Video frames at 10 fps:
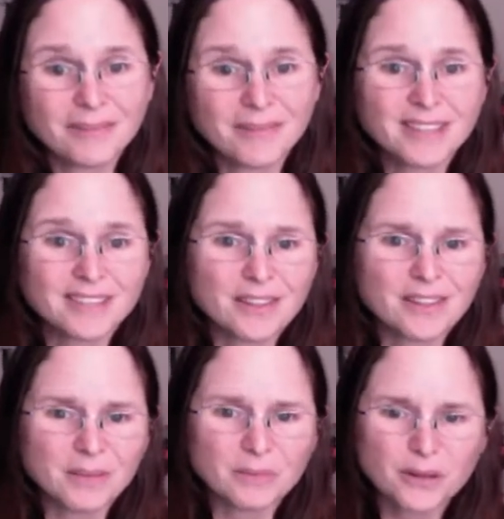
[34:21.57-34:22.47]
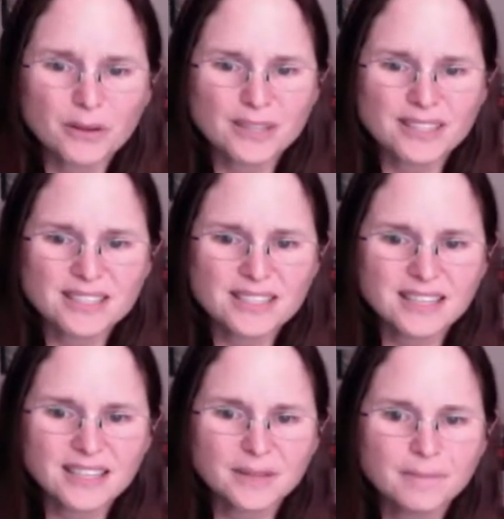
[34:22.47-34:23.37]
a thing. But you can
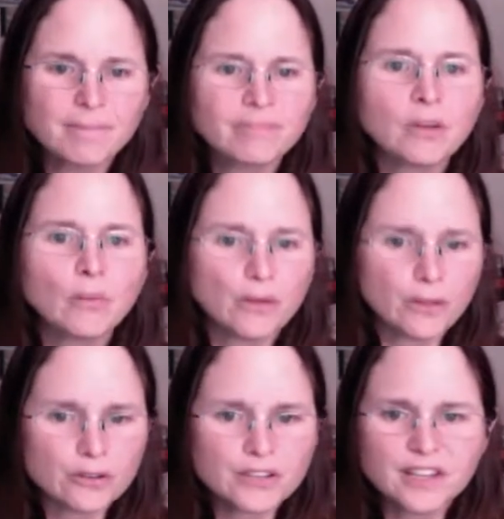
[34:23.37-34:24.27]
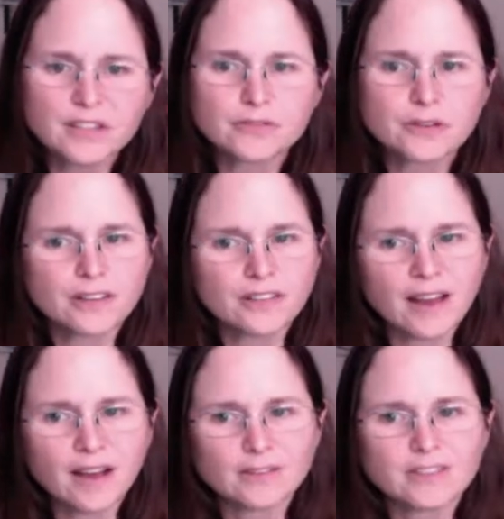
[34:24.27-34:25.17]
see where they're deconstructing the
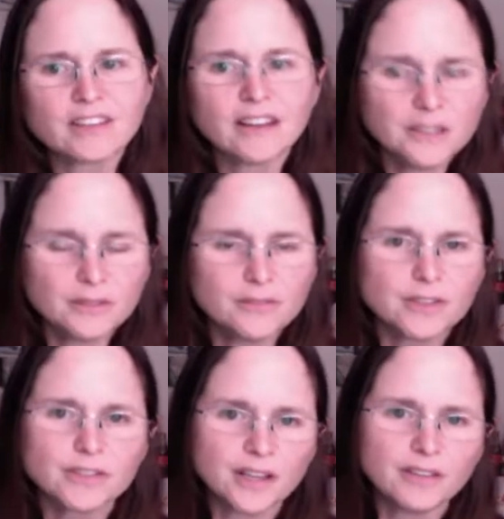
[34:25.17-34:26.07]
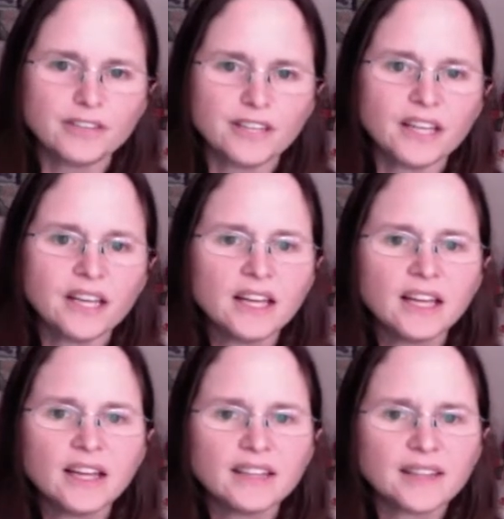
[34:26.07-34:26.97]
houses kind of for safety
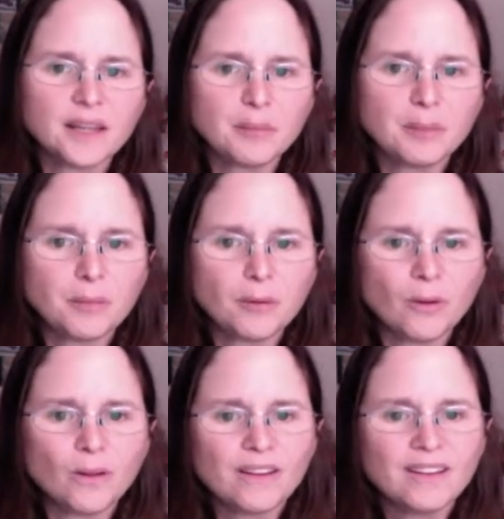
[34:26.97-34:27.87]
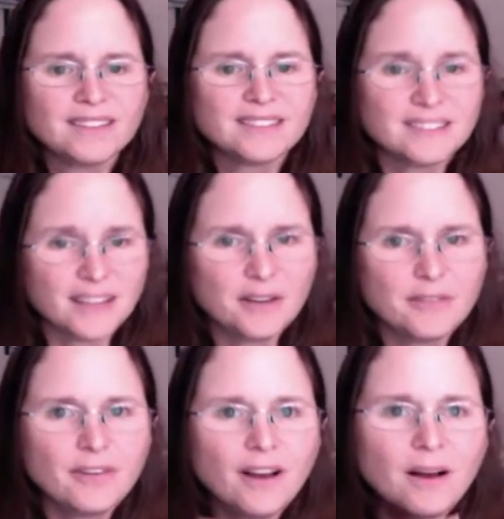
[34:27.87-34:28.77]
and to keep people
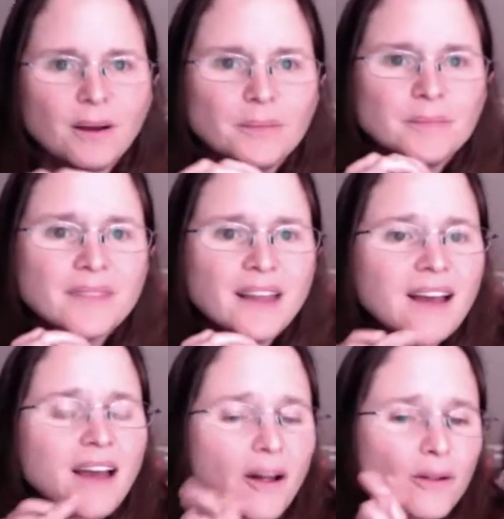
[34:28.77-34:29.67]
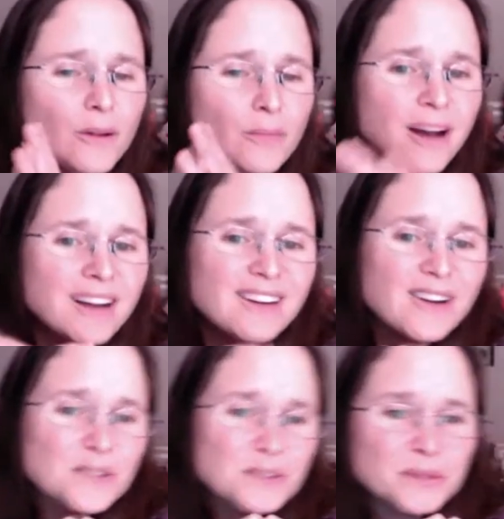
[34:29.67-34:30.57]
safe. Elkmont
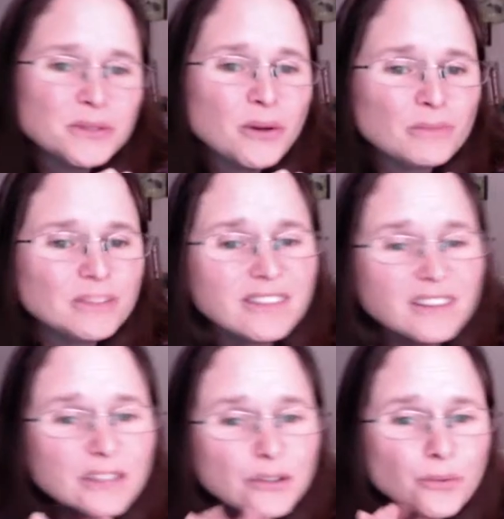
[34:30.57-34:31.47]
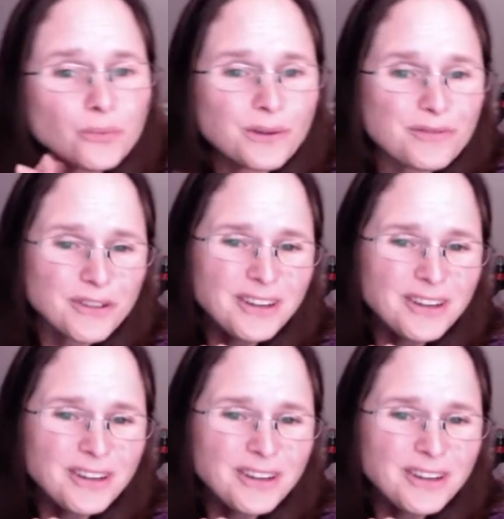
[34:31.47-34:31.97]
also is home to the Little River.